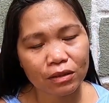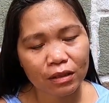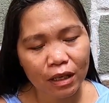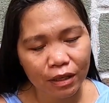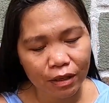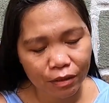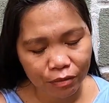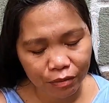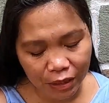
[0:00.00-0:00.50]

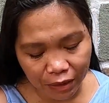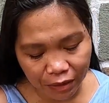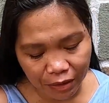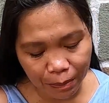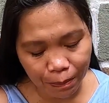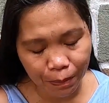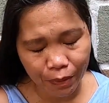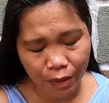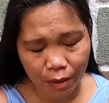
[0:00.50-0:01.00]
the
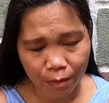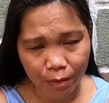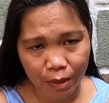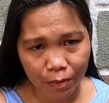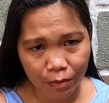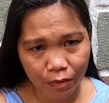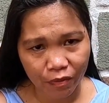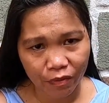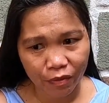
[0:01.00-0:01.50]
really
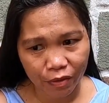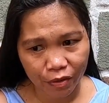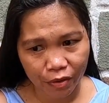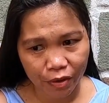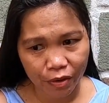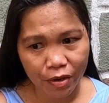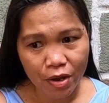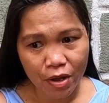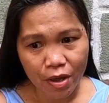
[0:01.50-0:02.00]
problem of
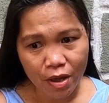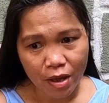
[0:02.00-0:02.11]
her